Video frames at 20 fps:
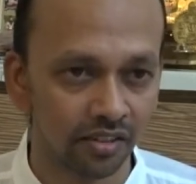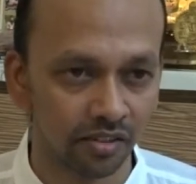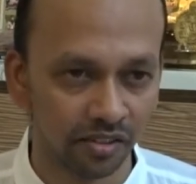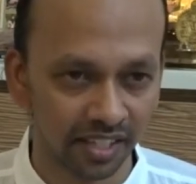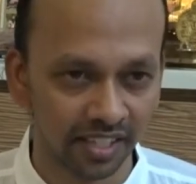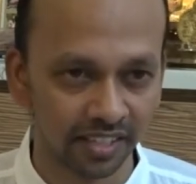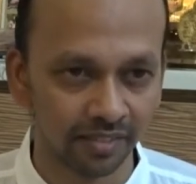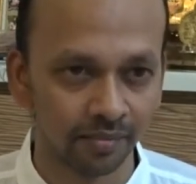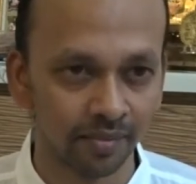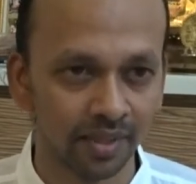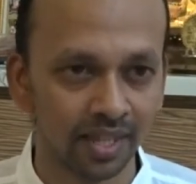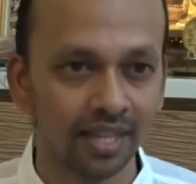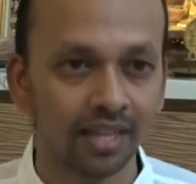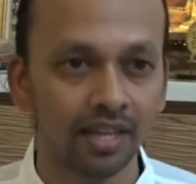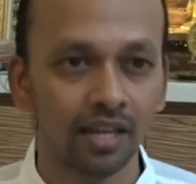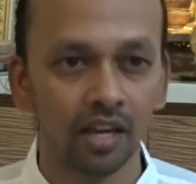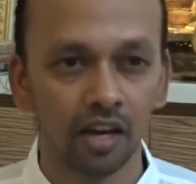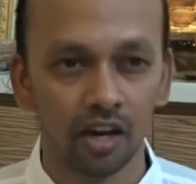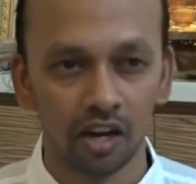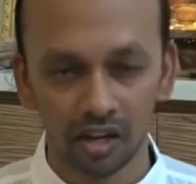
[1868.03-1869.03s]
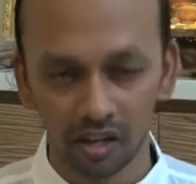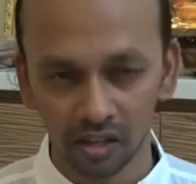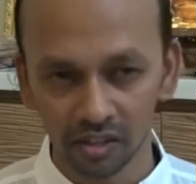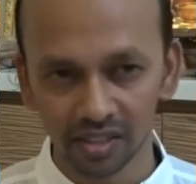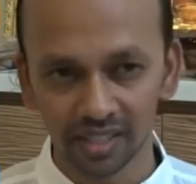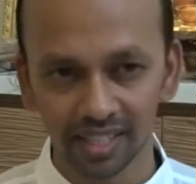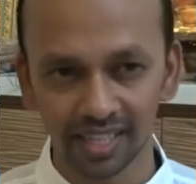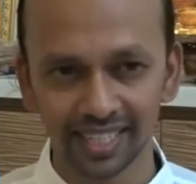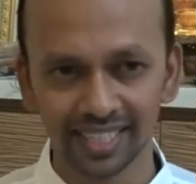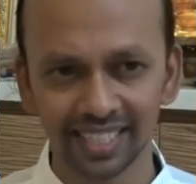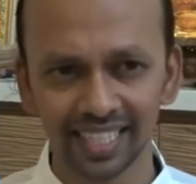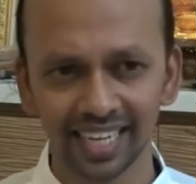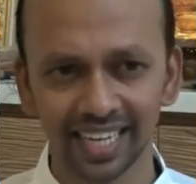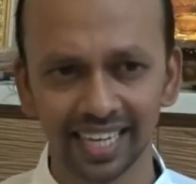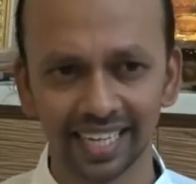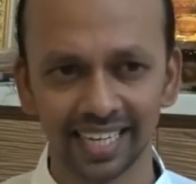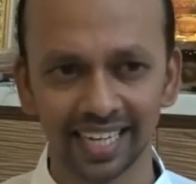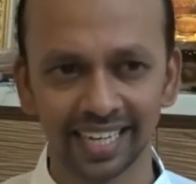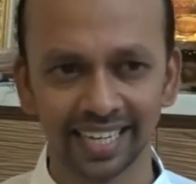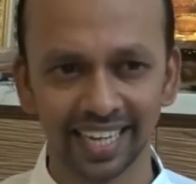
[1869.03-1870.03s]
Right? On the other
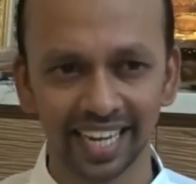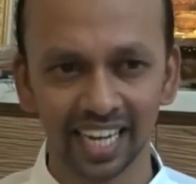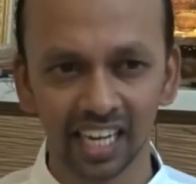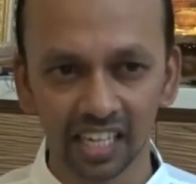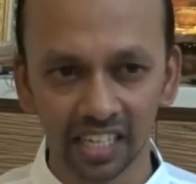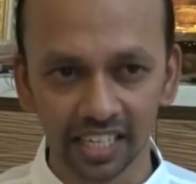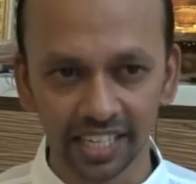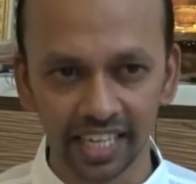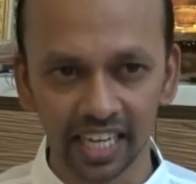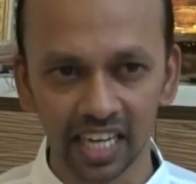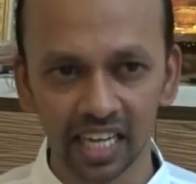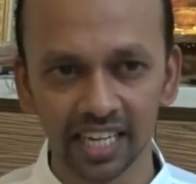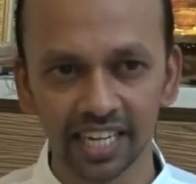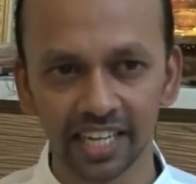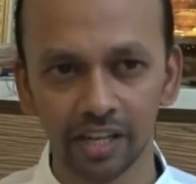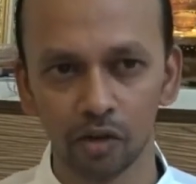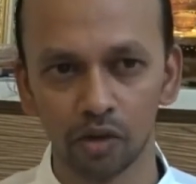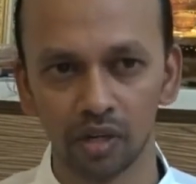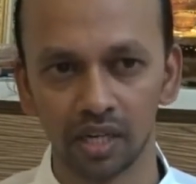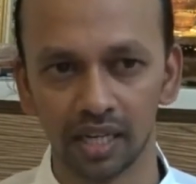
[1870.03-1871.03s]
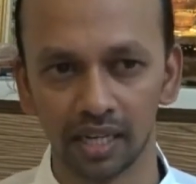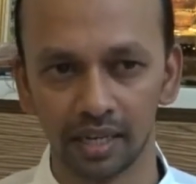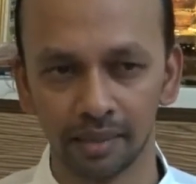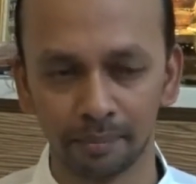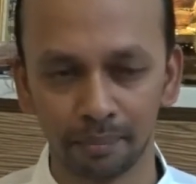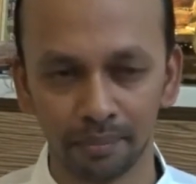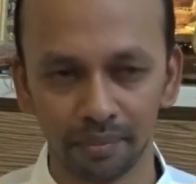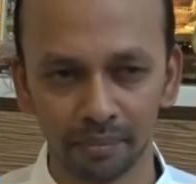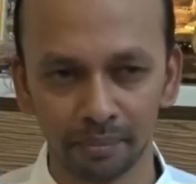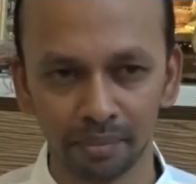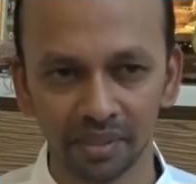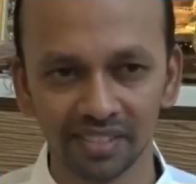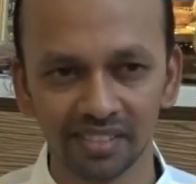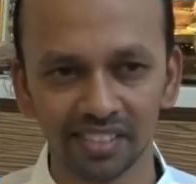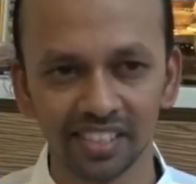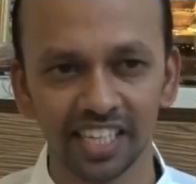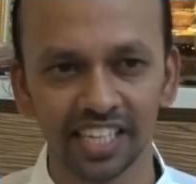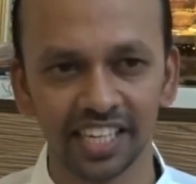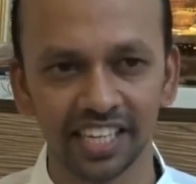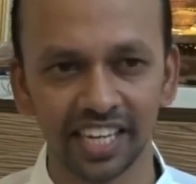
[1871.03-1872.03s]
hand, in Jnana Yoga, a
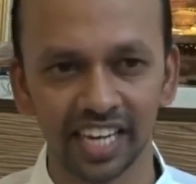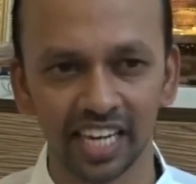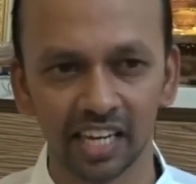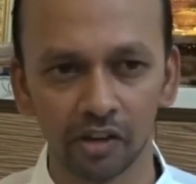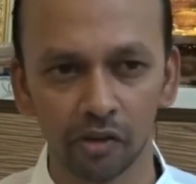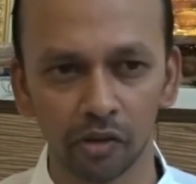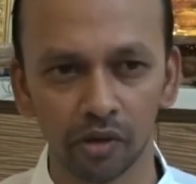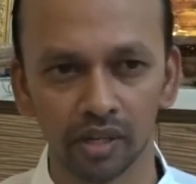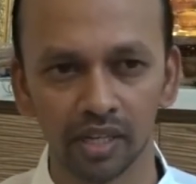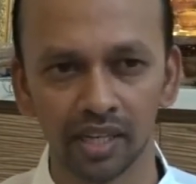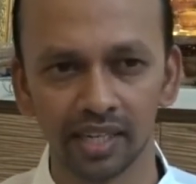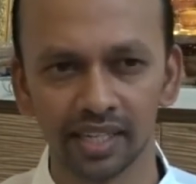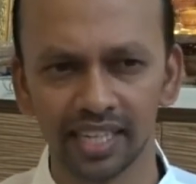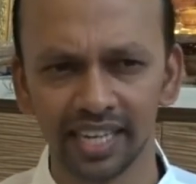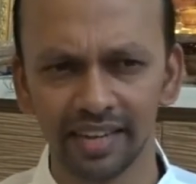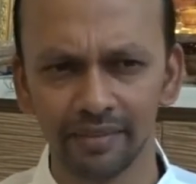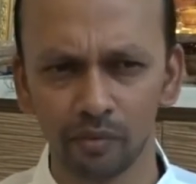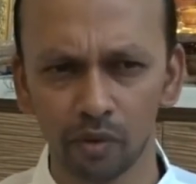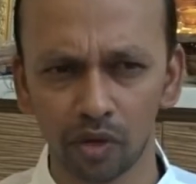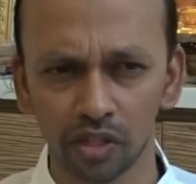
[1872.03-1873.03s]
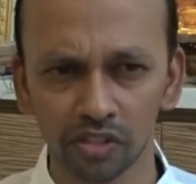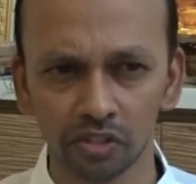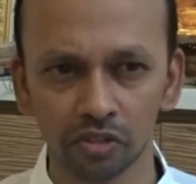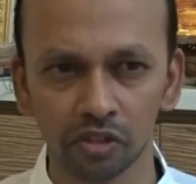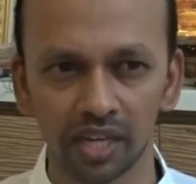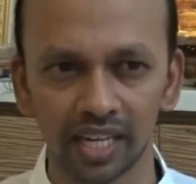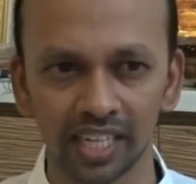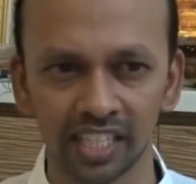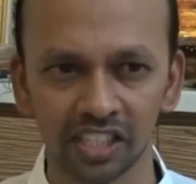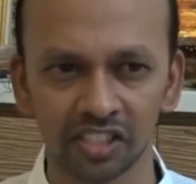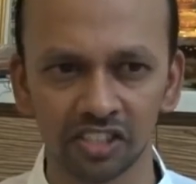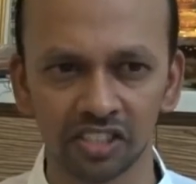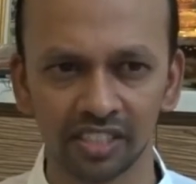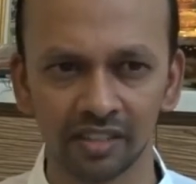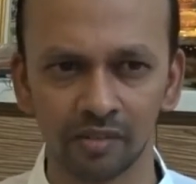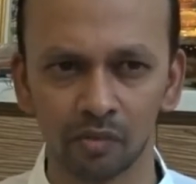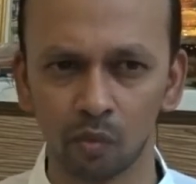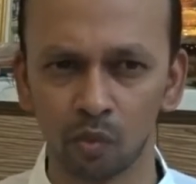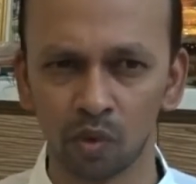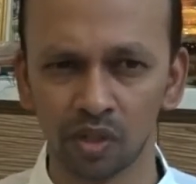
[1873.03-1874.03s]
person in Jnana Yoga, he wants to
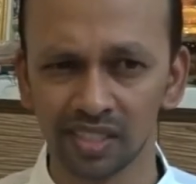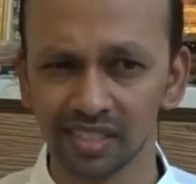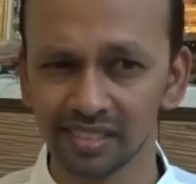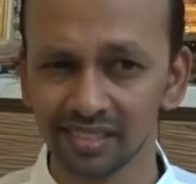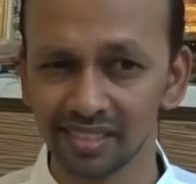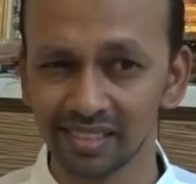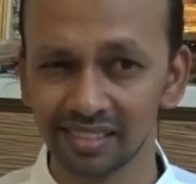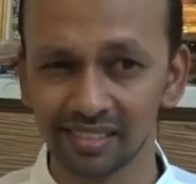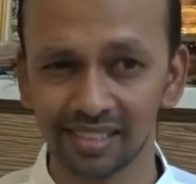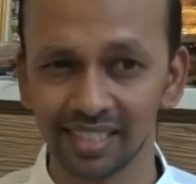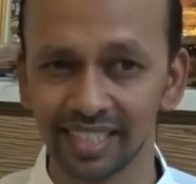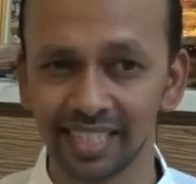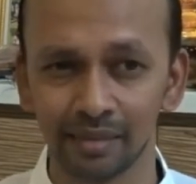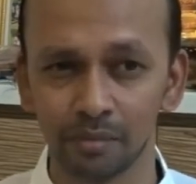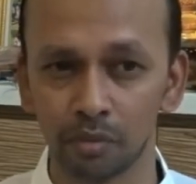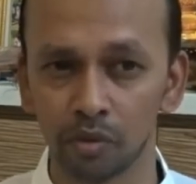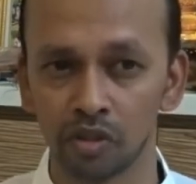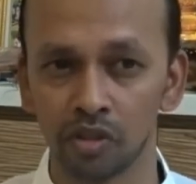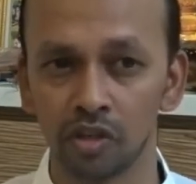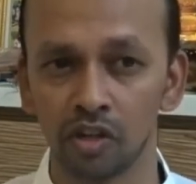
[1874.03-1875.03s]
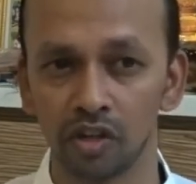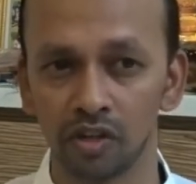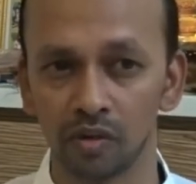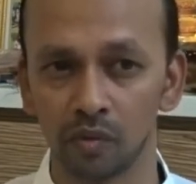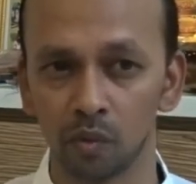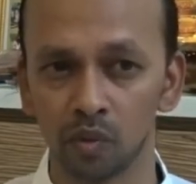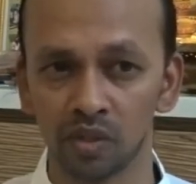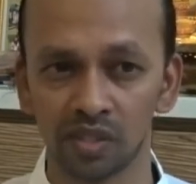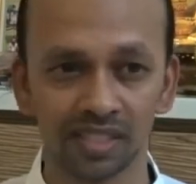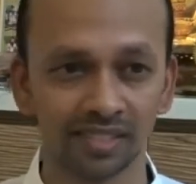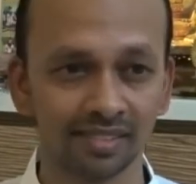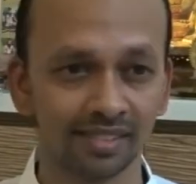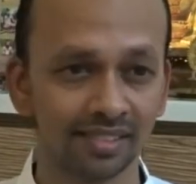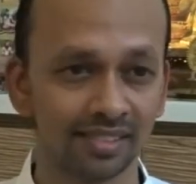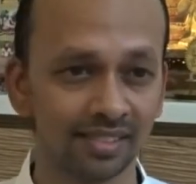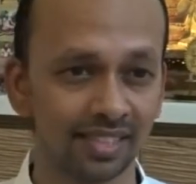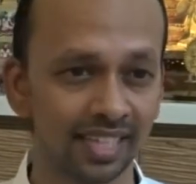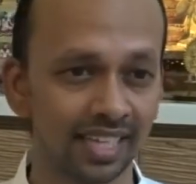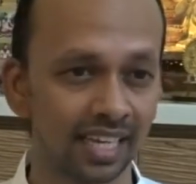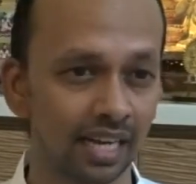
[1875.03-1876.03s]
understand what is this thing about God, what is this
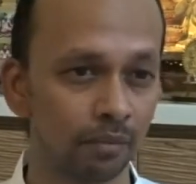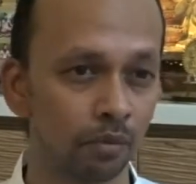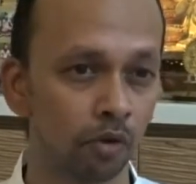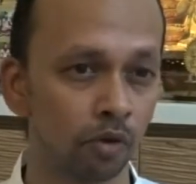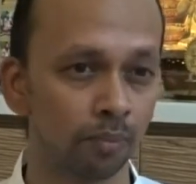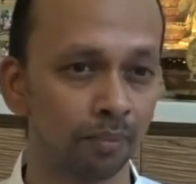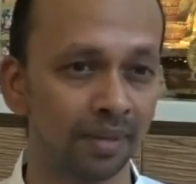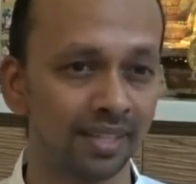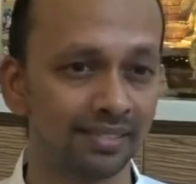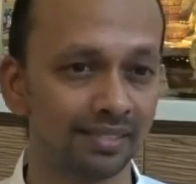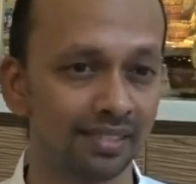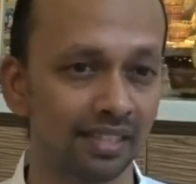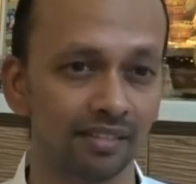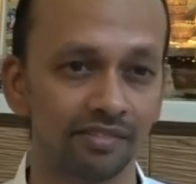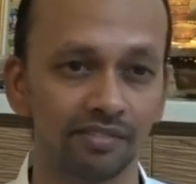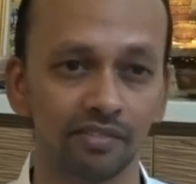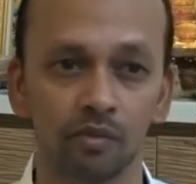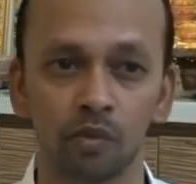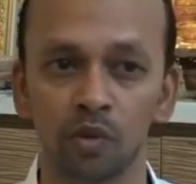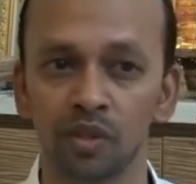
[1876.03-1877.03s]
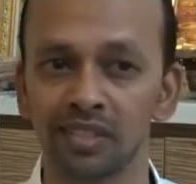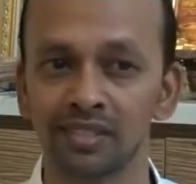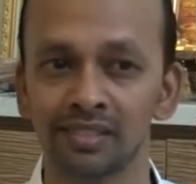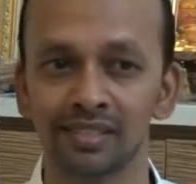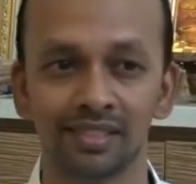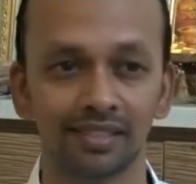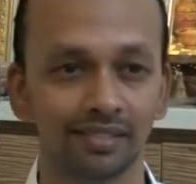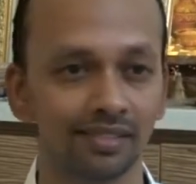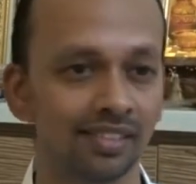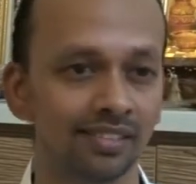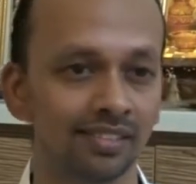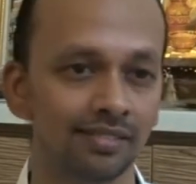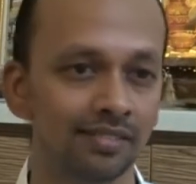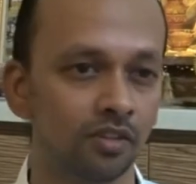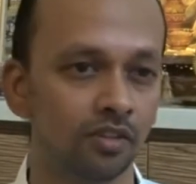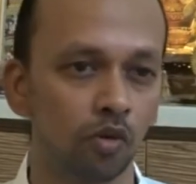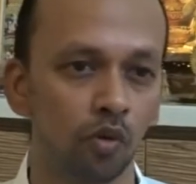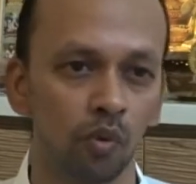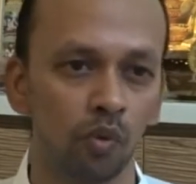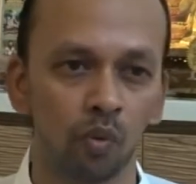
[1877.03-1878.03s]
thing about myself, what is this
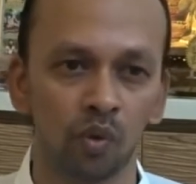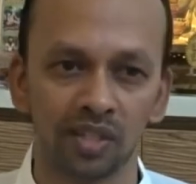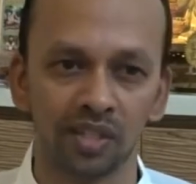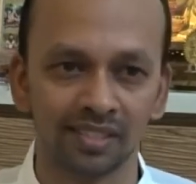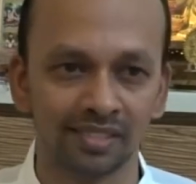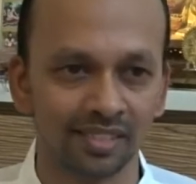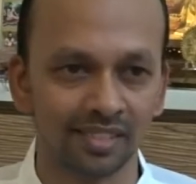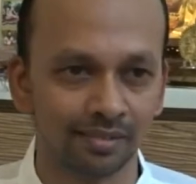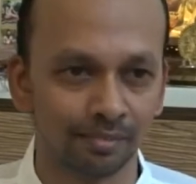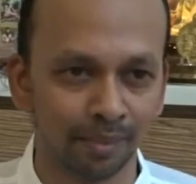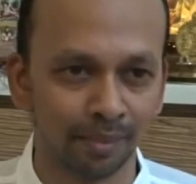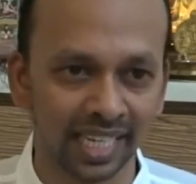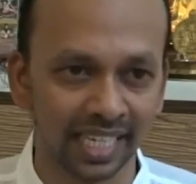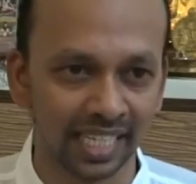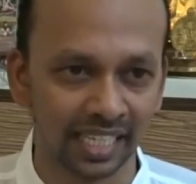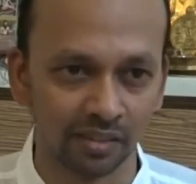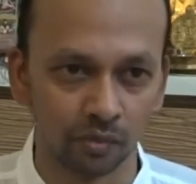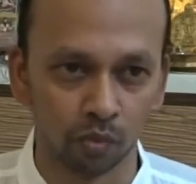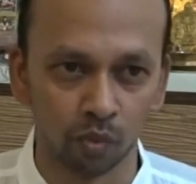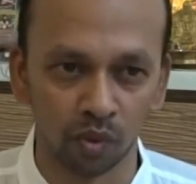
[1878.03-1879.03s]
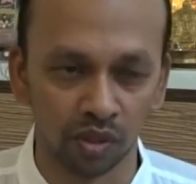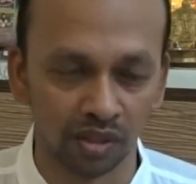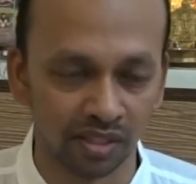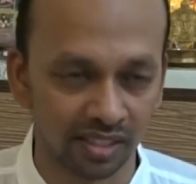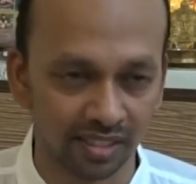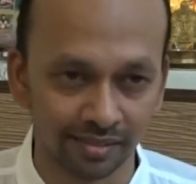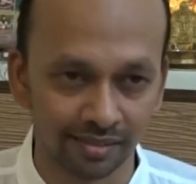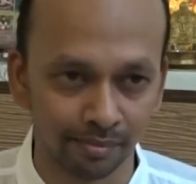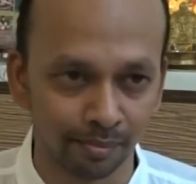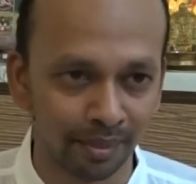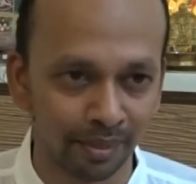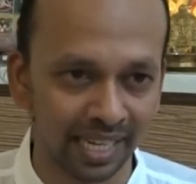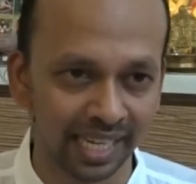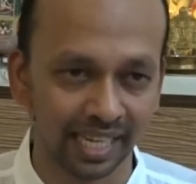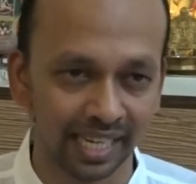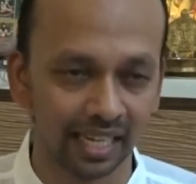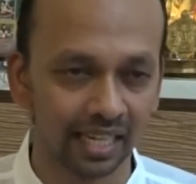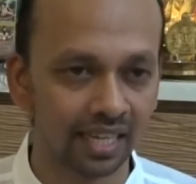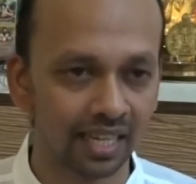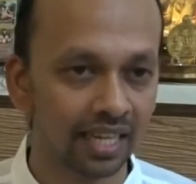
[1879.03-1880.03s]
soul, what is this mind, what is me.